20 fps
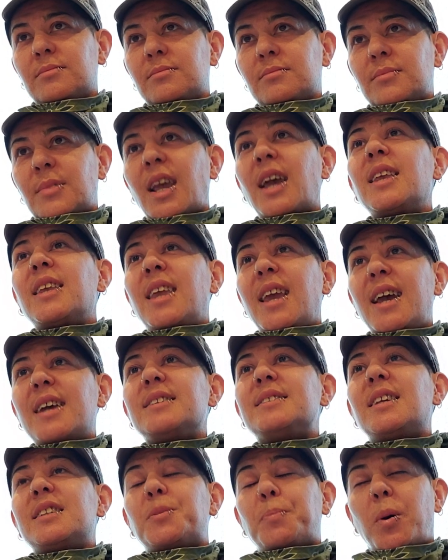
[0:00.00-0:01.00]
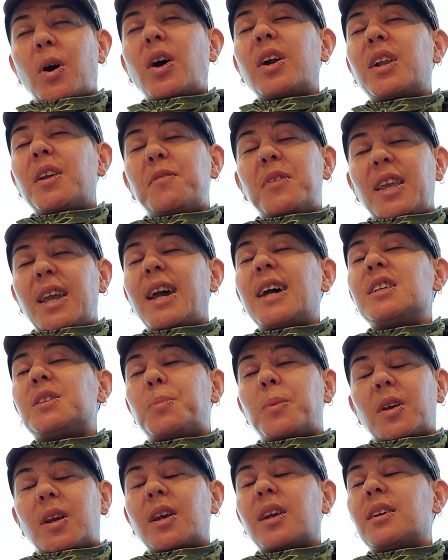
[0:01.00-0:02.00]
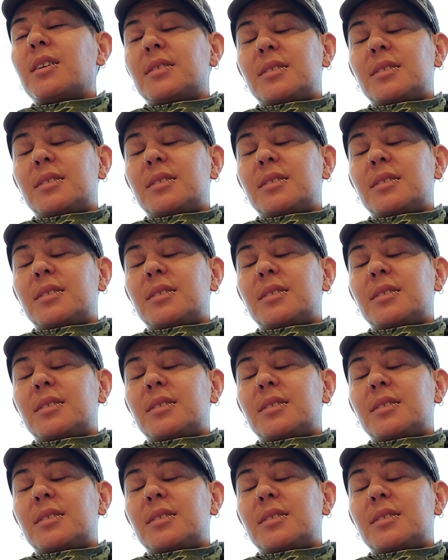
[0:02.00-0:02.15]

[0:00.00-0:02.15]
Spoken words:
Yes, it's part of the Asperger's.